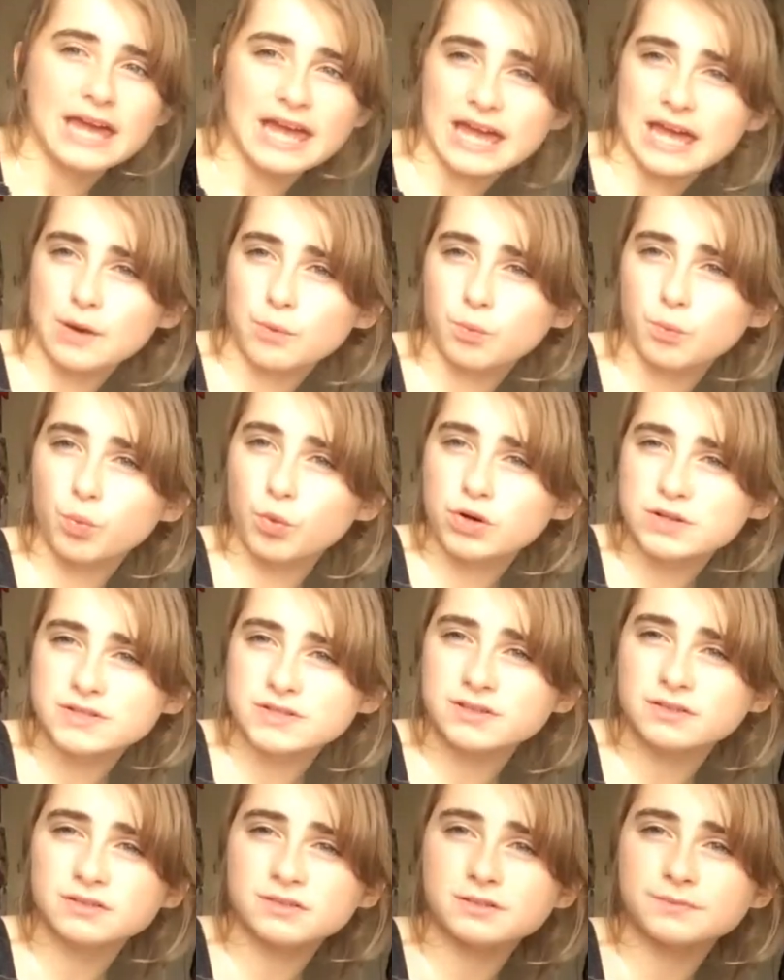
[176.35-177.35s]
it
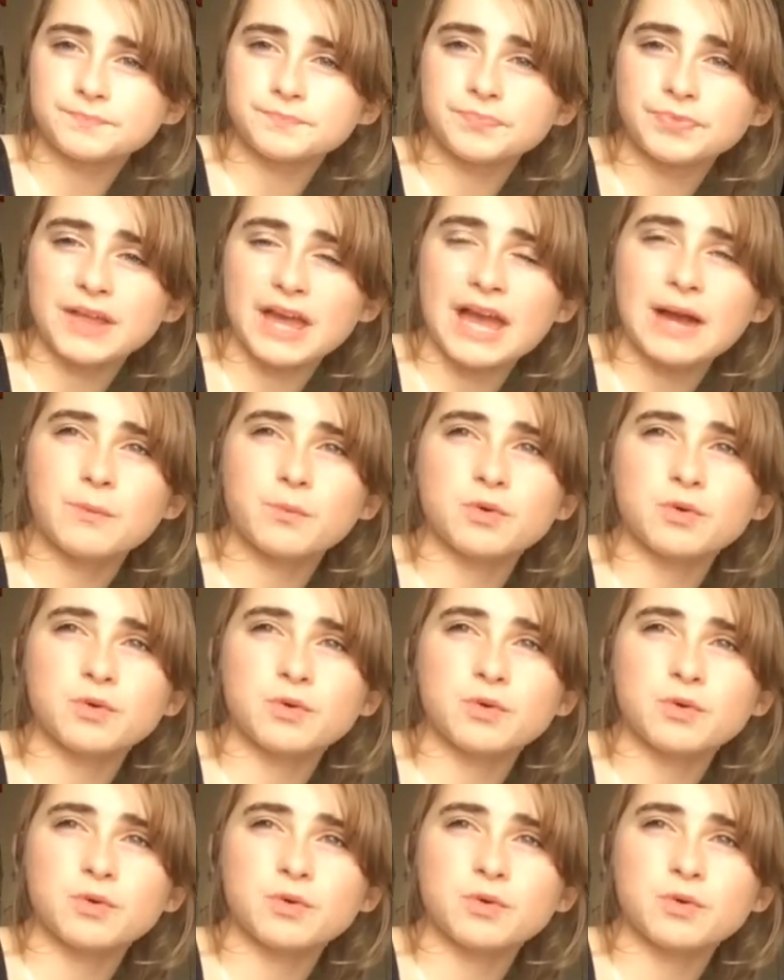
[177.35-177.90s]
wasn't